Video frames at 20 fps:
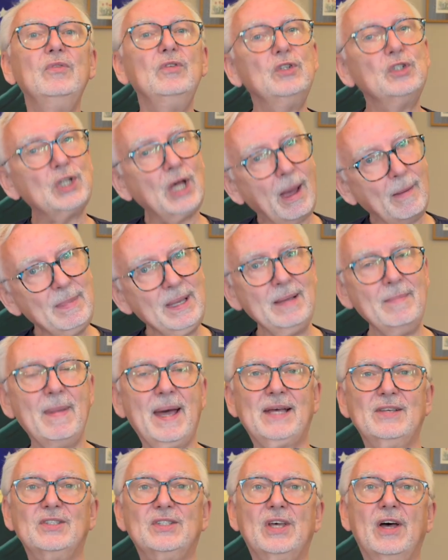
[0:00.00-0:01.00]
tummy
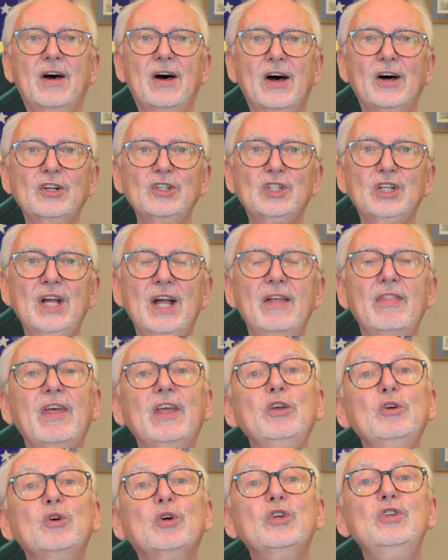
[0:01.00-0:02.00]
massage that
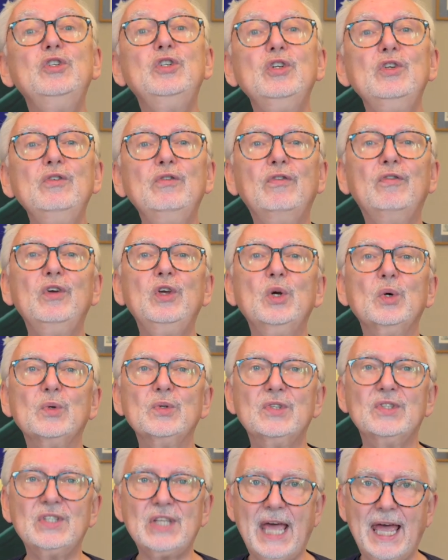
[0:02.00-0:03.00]
you could do for
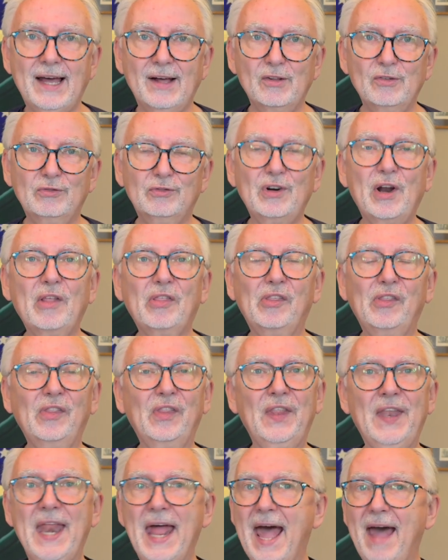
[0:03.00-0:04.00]
yourself rather
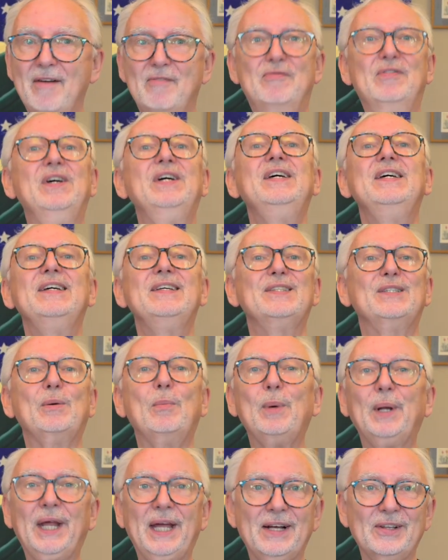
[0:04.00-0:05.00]
than have
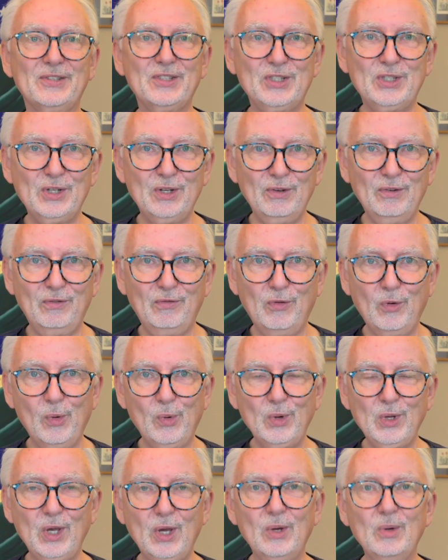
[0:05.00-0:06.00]
someone else do it for
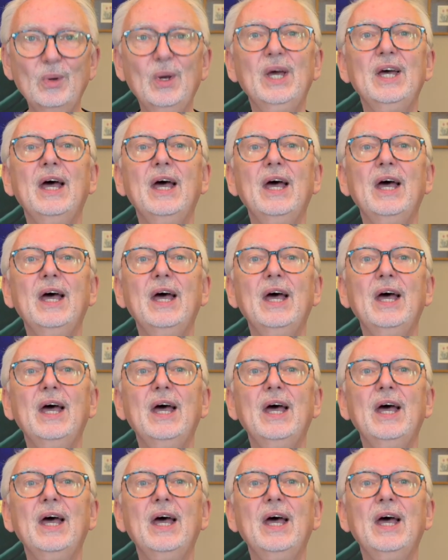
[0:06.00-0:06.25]
you.